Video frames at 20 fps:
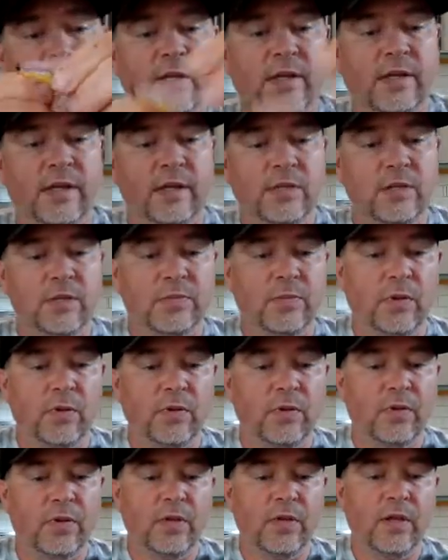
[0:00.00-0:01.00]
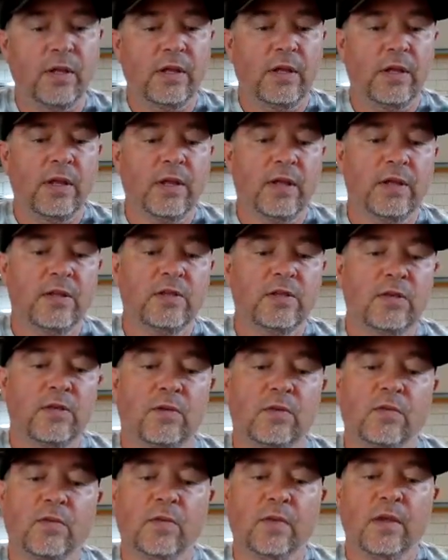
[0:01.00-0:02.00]
it catches both. So,
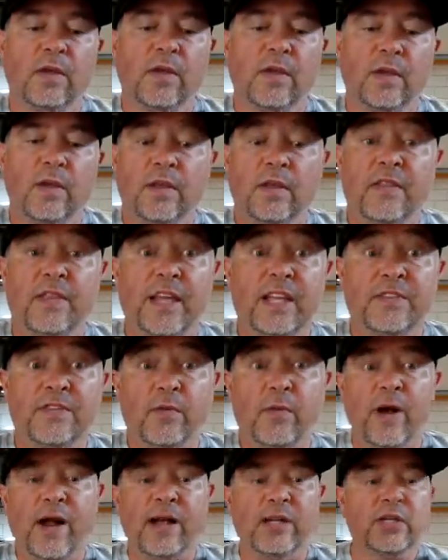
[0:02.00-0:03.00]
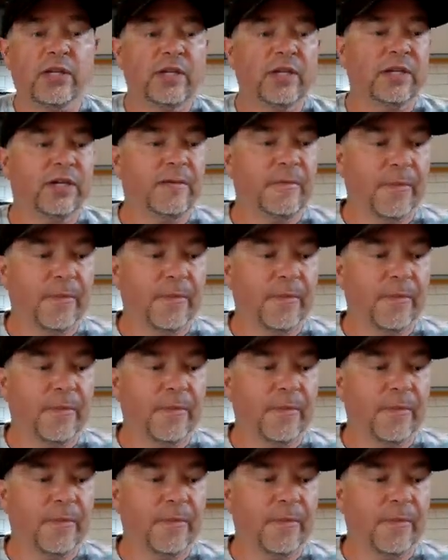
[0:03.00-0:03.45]
thanks for watching.